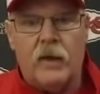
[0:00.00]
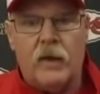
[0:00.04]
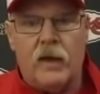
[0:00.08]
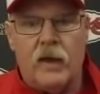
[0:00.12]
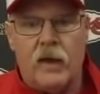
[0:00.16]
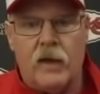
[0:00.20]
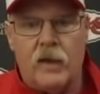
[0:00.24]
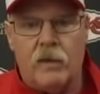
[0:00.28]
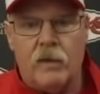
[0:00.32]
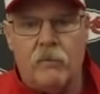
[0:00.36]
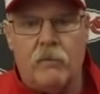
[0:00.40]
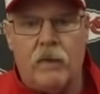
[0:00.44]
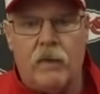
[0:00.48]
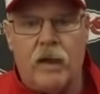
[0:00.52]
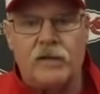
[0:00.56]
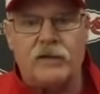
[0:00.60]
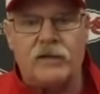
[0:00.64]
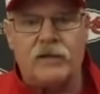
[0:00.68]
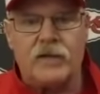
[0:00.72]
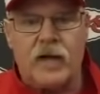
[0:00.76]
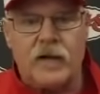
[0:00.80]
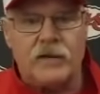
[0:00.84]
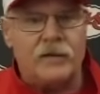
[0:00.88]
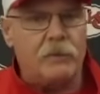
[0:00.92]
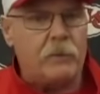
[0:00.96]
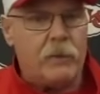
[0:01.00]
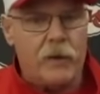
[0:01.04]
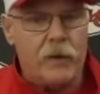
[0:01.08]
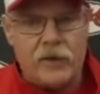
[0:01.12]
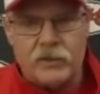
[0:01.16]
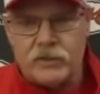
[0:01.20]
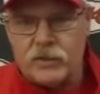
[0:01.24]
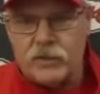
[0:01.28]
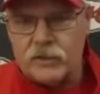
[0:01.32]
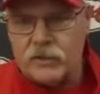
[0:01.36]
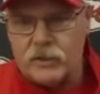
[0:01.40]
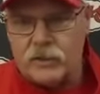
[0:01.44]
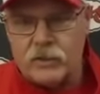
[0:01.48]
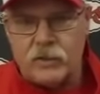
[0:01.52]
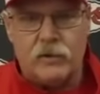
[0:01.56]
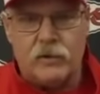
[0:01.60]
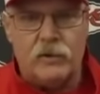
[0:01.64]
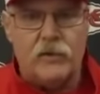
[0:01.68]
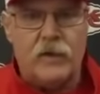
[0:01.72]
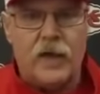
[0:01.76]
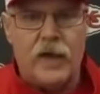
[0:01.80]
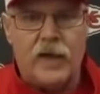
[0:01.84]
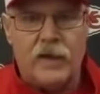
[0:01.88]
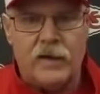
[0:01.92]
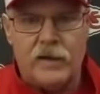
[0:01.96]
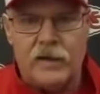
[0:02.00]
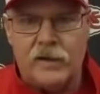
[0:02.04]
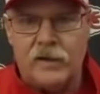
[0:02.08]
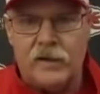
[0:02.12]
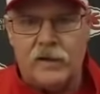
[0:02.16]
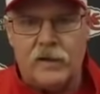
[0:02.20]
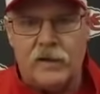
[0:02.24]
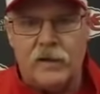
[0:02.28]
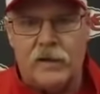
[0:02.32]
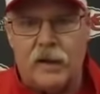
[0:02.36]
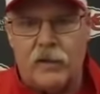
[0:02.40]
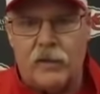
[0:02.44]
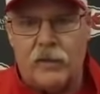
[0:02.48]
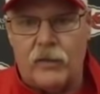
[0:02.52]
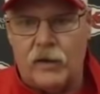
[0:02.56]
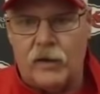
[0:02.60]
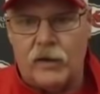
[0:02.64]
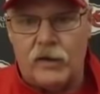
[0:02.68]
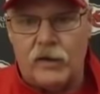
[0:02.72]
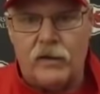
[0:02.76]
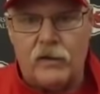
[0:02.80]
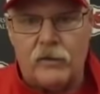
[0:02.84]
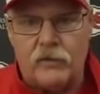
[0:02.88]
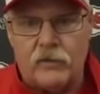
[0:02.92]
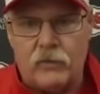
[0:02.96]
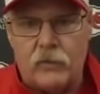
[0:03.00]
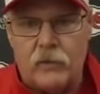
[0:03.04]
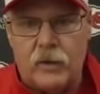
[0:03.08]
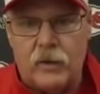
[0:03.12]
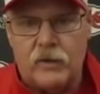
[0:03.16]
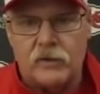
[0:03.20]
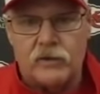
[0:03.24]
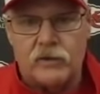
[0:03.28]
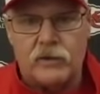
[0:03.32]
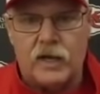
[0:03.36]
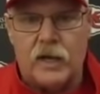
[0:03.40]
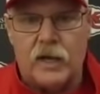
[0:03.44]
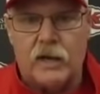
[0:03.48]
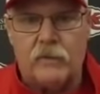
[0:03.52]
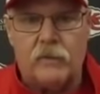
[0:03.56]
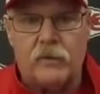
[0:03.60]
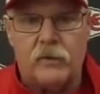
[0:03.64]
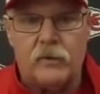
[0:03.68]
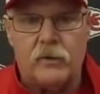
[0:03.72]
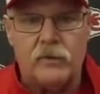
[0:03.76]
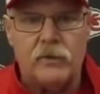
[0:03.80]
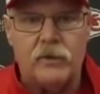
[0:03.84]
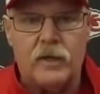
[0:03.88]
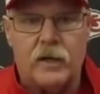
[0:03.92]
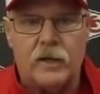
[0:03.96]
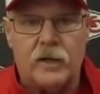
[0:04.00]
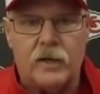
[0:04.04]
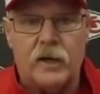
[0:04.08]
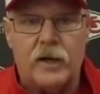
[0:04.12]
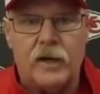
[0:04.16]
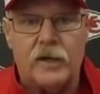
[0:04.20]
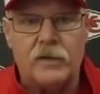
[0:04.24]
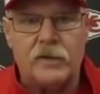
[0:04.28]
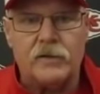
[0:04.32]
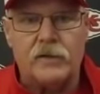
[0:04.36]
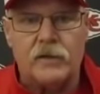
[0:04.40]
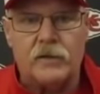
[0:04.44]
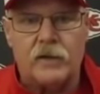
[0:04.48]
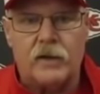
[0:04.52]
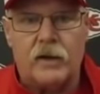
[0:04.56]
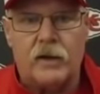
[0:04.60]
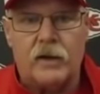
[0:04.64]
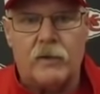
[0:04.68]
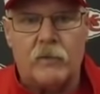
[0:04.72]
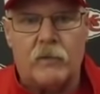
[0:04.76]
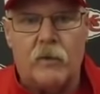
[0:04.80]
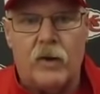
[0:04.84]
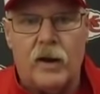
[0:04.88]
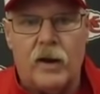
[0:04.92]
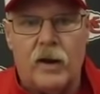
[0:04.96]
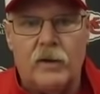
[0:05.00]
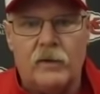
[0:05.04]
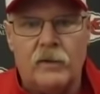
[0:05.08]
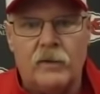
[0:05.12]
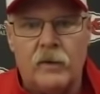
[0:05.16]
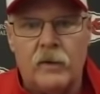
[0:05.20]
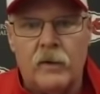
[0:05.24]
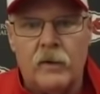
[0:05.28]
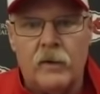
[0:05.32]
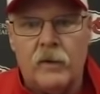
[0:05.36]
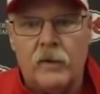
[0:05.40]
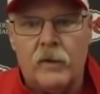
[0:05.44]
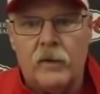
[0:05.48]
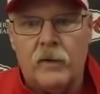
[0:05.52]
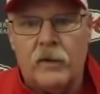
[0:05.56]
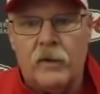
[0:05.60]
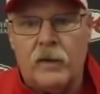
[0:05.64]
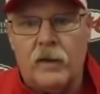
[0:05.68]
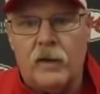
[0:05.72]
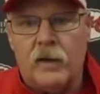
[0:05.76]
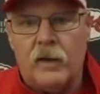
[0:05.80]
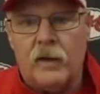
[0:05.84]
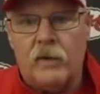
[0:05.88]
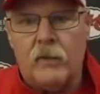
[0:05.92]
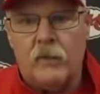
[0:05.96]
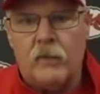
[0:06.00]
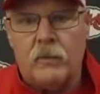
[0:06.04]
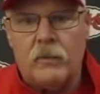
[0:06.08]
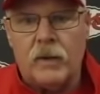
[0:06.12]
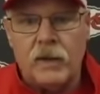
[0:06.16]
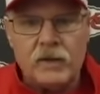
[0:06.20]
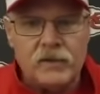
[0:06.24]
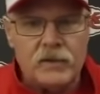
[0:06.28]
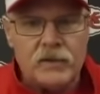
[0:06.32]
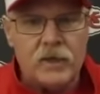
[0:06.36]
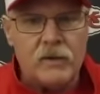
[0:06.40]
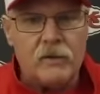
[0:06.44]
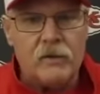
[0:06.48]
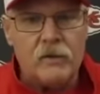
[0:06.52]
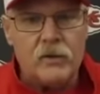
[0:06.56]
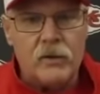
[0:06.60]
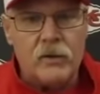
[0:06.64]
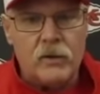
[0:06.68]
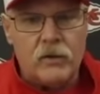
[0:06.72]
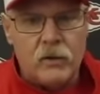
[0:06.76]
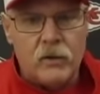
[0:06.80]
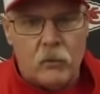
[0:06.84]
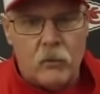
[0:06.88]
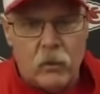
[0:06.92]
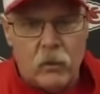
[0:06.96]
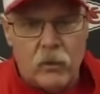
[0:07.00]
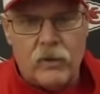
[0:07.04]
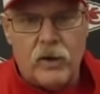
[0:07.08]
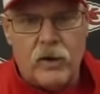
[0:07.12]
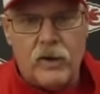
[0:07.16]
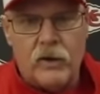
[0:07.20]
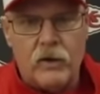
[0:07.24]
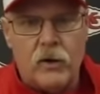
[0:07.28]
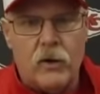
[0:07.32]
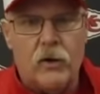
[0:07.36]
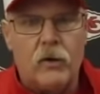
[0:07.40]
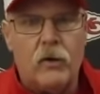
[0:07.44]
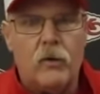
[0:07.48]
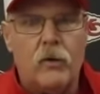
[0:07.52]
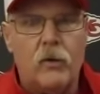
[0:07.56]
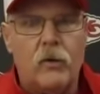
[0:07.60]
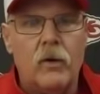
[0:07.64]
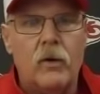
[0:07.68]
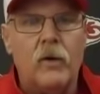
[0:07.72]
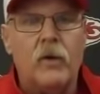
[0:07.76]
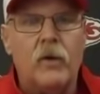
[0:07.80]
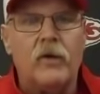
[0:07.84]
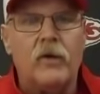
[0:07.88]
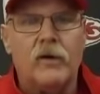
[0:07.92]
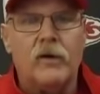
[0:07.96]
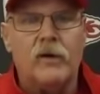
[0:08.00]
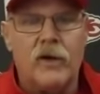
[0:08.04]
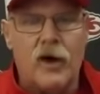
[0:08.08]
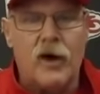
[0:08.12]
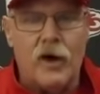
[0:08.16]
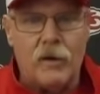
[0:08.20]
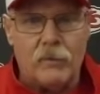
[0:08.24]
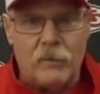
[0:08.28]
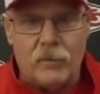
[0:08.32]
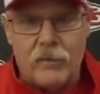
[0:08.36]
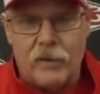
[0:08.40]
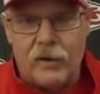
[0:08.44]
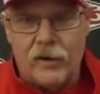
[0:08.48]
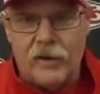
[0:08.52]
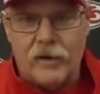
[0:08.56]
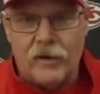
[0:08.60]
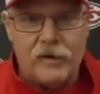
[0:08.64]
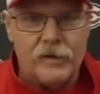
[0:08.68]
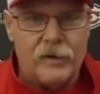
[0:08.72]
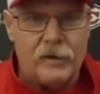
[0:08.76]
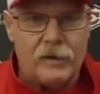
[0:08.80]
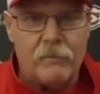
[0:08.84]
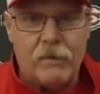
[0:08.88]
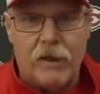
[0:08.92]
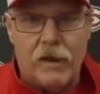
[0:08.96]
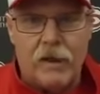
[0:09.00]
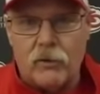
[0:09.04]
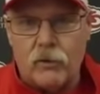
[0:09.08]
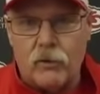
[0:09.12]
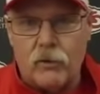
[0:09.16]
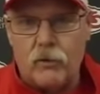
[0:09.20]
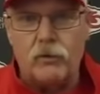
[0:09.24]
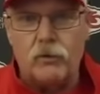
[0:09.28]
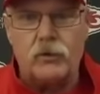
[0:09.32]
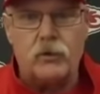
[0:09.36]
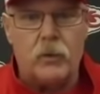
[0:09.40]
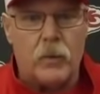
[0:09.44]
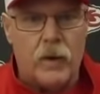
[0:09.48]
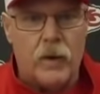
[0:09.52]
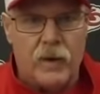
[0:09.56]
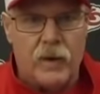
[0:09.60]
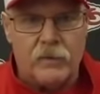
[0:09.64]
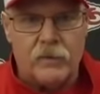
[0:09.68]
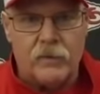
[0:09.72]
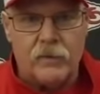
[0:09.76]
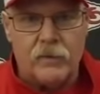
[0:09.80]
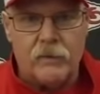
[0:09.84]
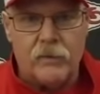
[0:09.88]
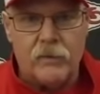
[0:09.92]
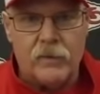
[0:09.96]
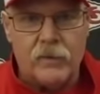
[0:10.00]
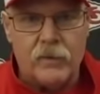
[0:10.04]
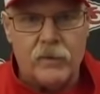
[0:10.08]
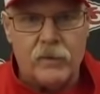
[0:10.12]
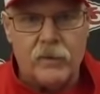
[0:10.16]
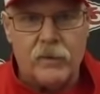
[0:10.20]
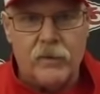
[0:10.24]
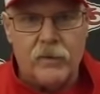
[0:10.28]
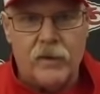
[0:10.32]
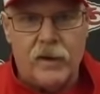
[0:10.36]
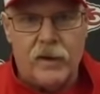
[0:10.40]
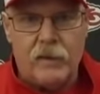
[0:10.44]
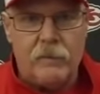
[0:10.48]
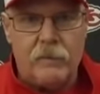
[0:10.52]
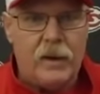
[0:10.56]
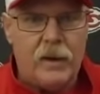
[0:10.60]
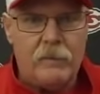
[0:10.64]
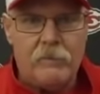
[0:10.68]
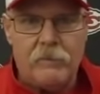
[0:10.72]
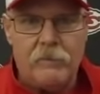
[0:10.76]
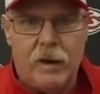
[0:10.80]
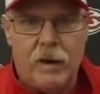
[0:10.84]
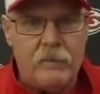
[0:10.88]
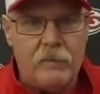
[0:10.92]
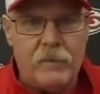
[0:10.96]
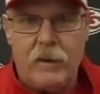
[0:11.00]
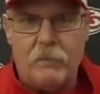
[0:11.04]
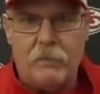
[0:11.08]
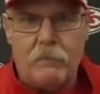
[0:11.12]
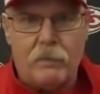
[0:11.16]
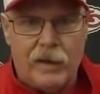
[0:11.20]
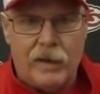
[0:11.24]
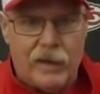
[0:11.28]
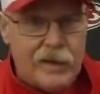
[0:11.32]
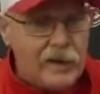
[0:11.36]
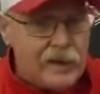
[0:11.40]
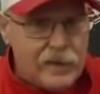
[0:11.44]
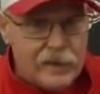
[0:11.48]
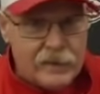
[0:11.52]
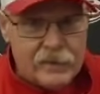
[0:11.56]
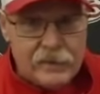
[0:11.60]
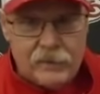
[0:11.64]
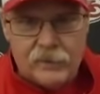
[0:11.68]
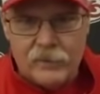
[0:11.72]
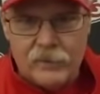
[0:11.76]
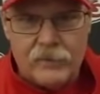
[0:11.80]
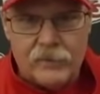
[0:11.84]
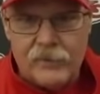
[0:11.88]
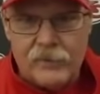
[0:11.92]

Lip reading: And Mike's got the patience to do that. And I thought he did a tremendous job with those young guys to get them right. Plus, the more they know, the calmer they are. It doesn't matter who's around them. I'm not playing.